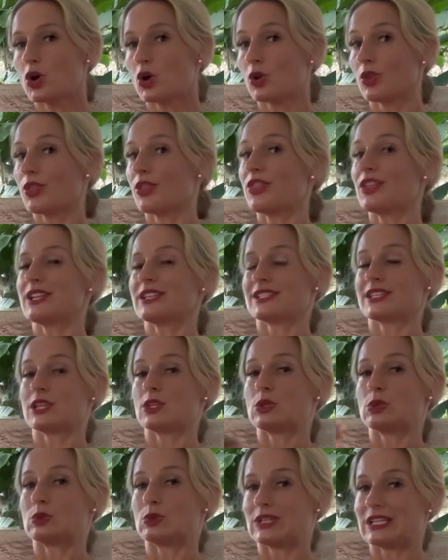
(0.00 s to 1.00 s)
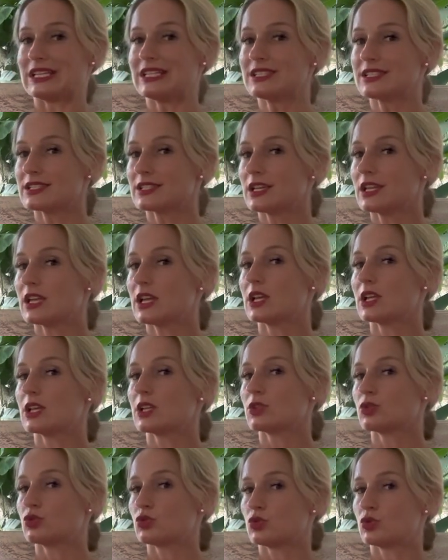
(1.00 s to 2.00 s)
all the things that you released,
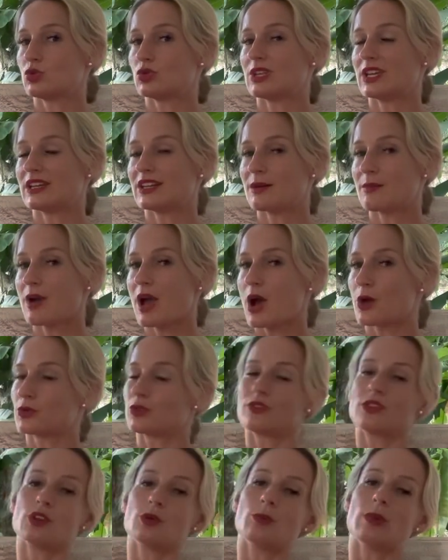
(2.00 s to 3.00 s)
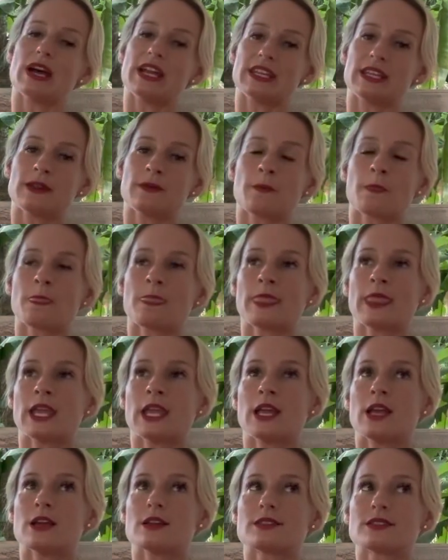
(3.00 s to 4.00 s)
to take them out of your body.
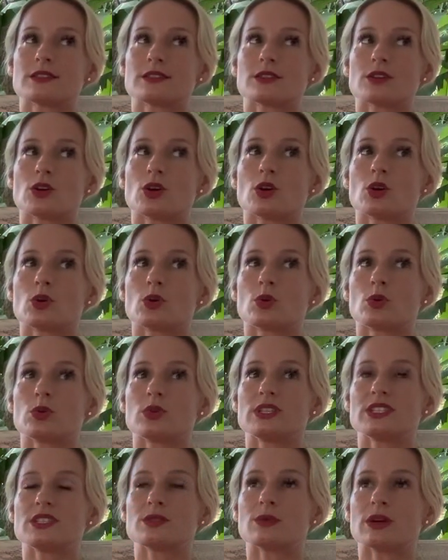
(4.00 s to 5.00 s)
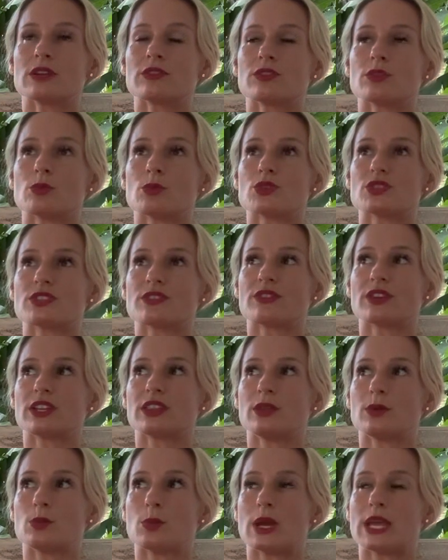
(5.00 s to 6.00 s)
So this is one of the most
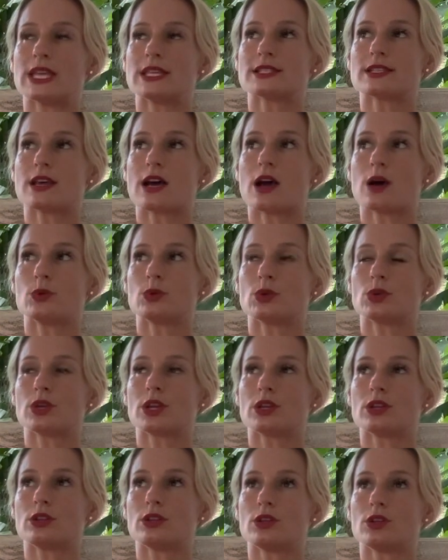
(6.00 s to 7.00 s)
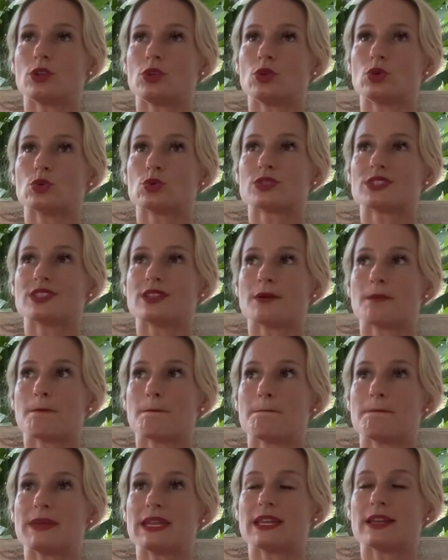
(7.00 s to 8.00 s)
effective ways how you can use the
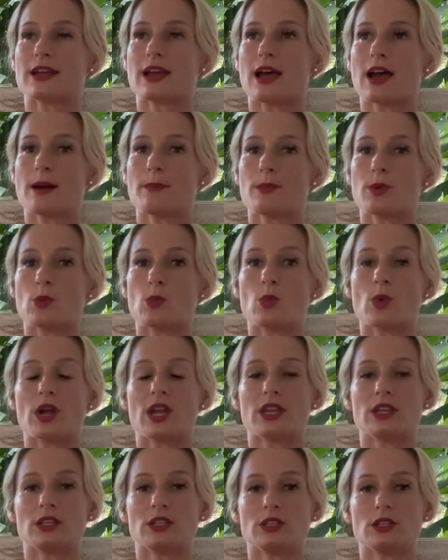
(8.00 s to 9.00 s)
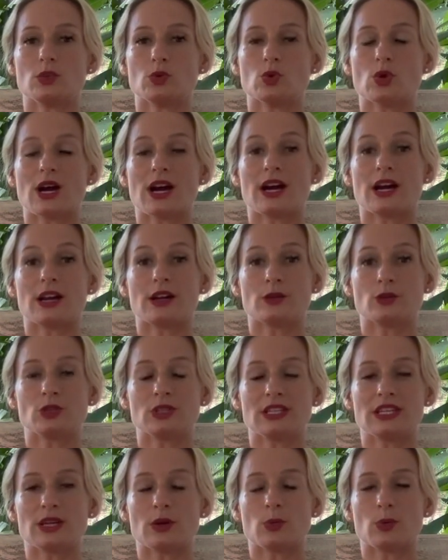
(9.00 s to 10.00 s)
pink app when you are
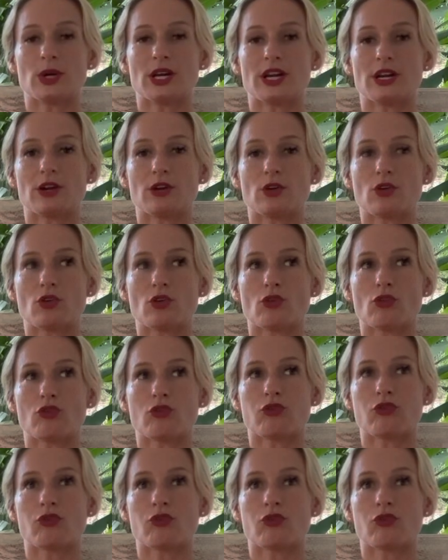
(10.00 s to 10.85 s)
really aware of